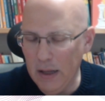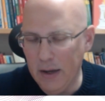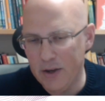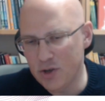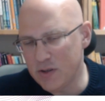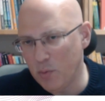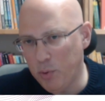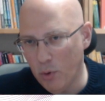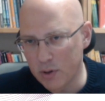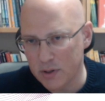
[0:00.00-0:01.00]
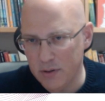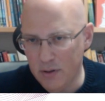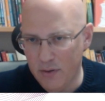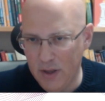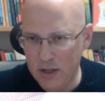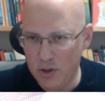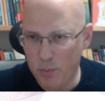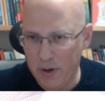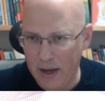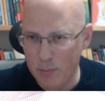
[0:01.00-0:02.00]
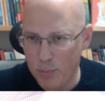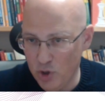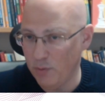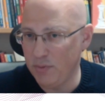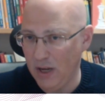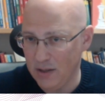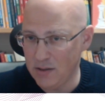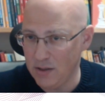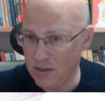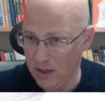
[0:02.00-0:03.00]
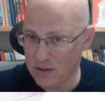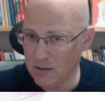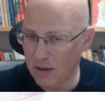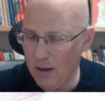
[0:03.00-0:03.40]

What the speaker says: It's just important that you play bishop takes d6.